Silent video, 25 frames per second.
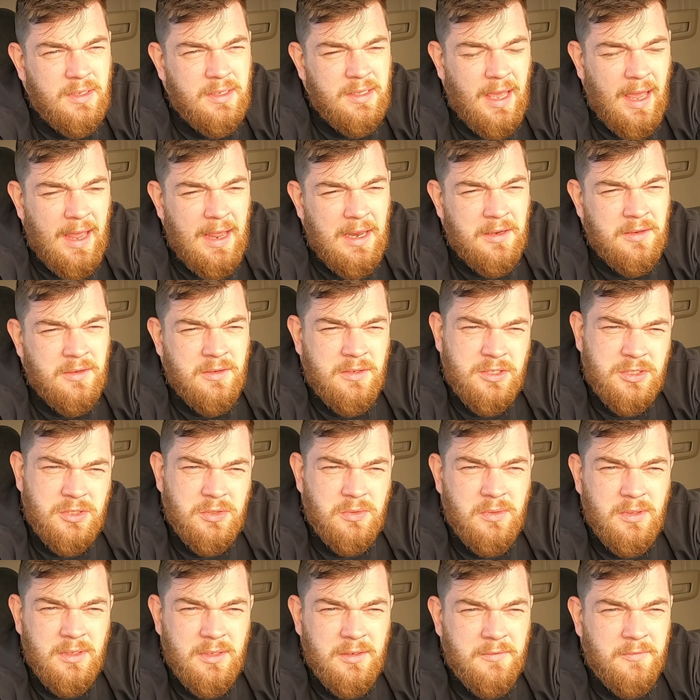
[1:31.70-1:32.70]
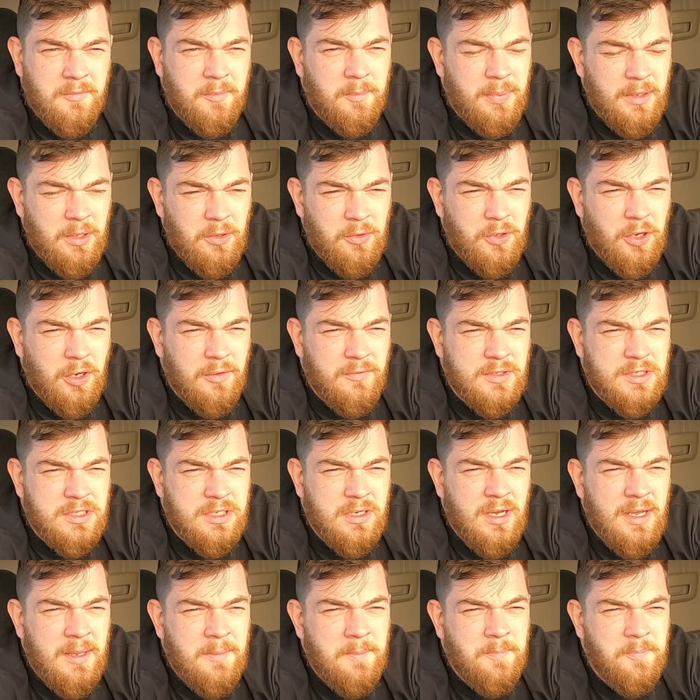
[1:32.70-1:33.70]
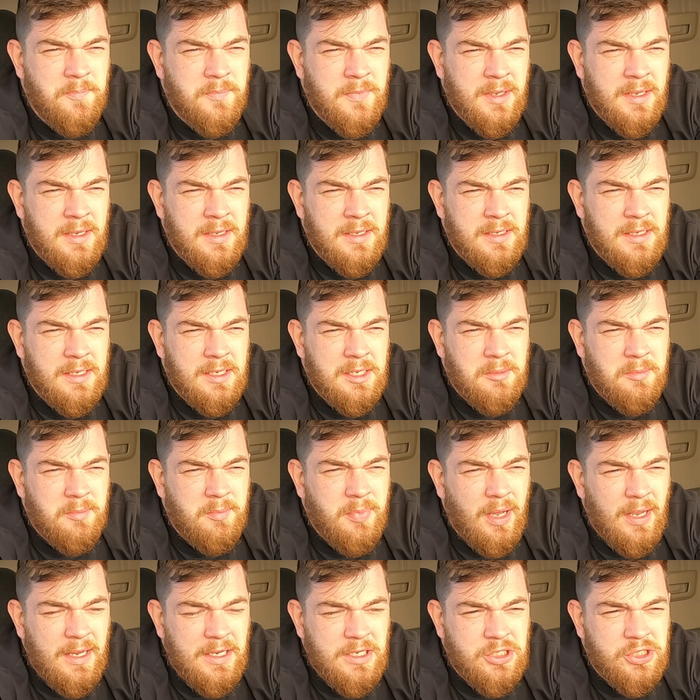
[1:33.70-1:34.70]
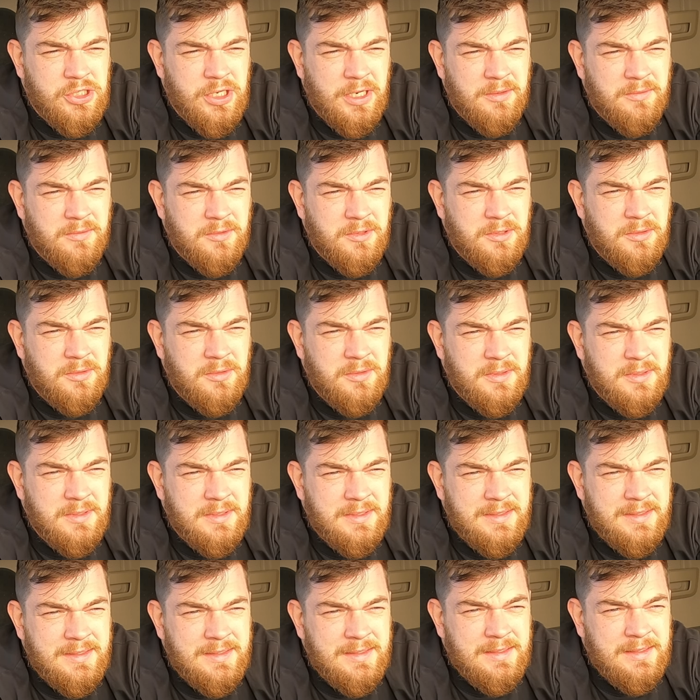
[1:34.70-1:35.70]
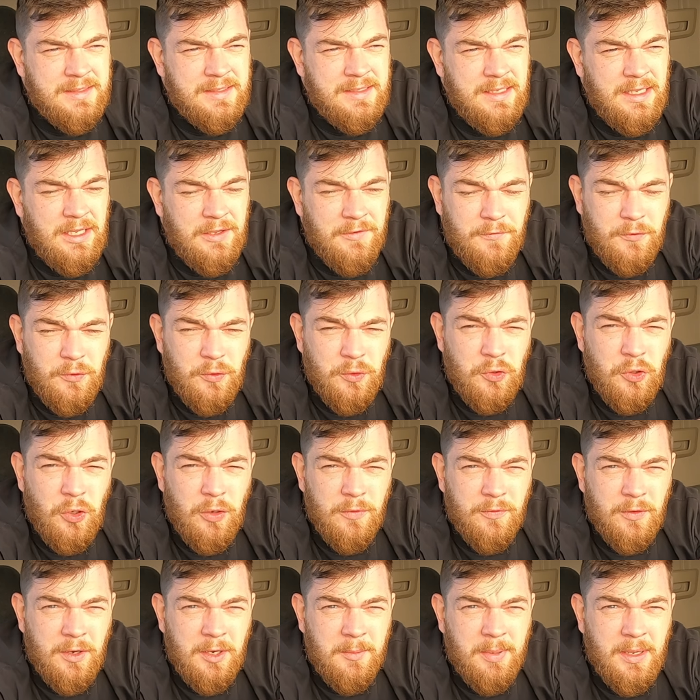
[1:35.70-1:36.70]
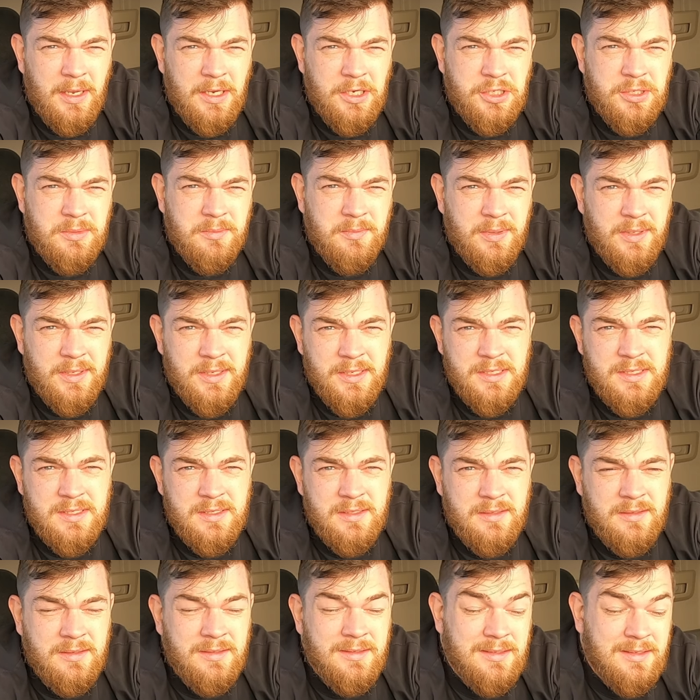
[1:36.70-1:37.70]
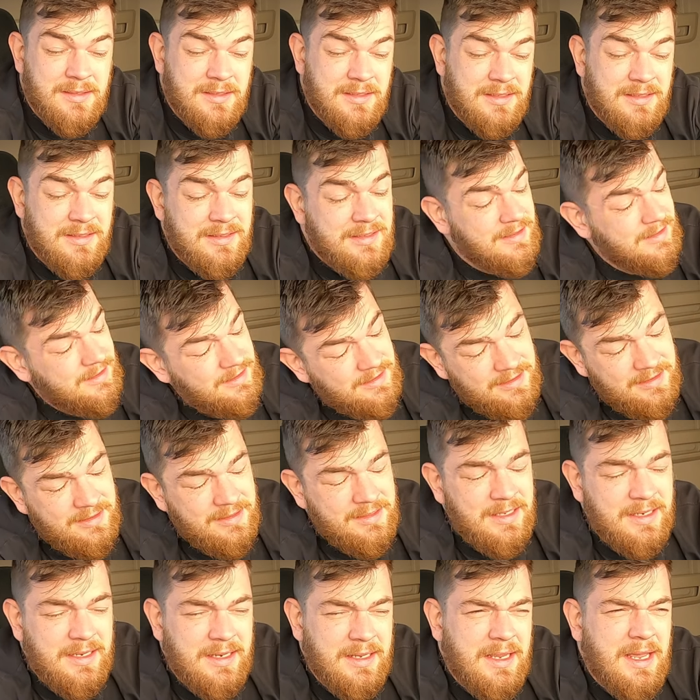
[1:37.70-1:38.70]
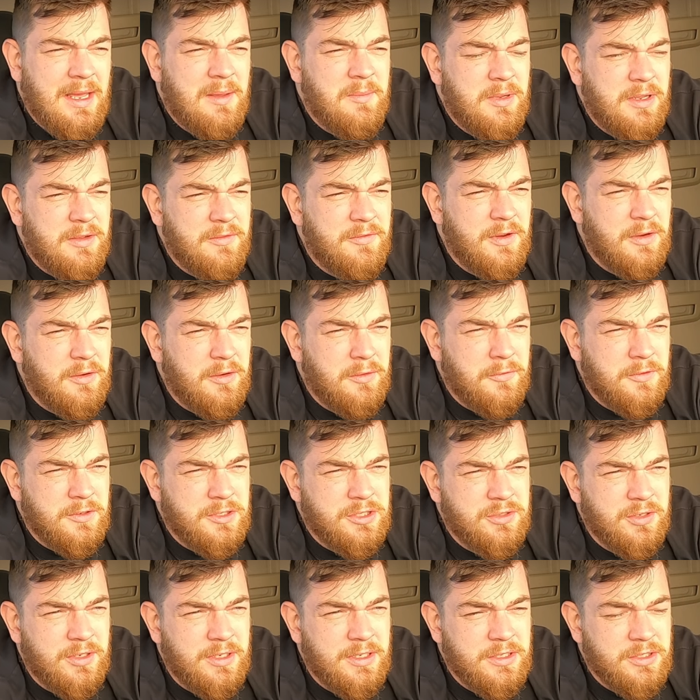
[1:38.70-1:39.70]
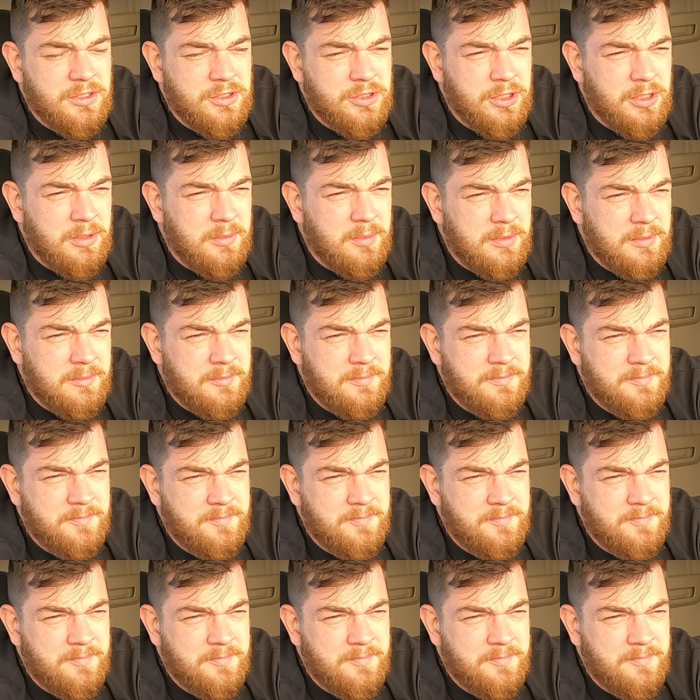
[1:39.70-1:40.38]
can sort of build over time, but in general, if you're not a very patient person, then it can be a very frustrating job.